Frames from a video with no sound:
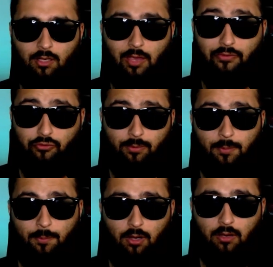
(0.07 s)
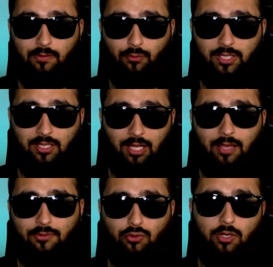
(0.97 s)
If you've been part of the recent
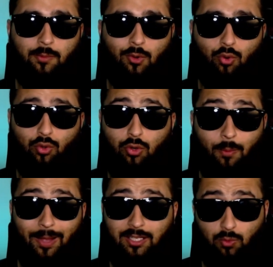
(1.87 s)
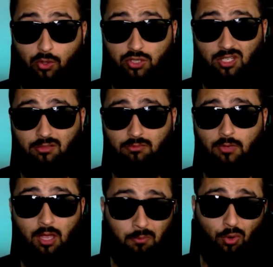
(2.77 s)
live stream or gone back to watch it,
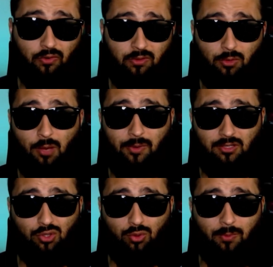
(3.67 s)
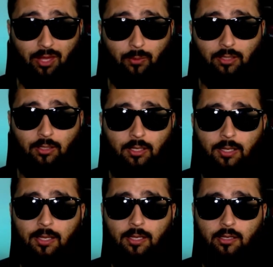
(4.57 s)
more of them coming soon by the way,
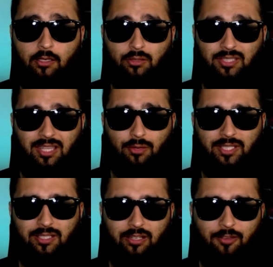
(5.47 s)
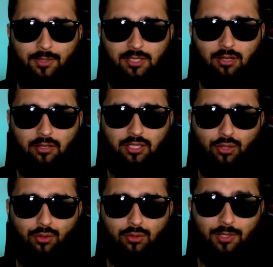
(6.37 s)
you'll see that recently I've been starting to
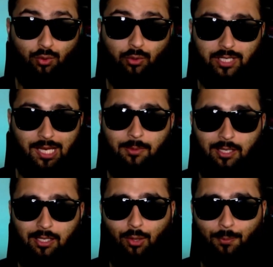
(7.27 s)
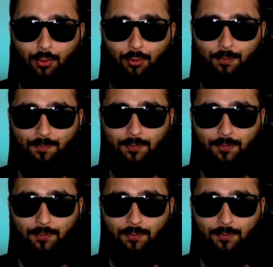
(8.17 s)
use my drawing tablet a lot more.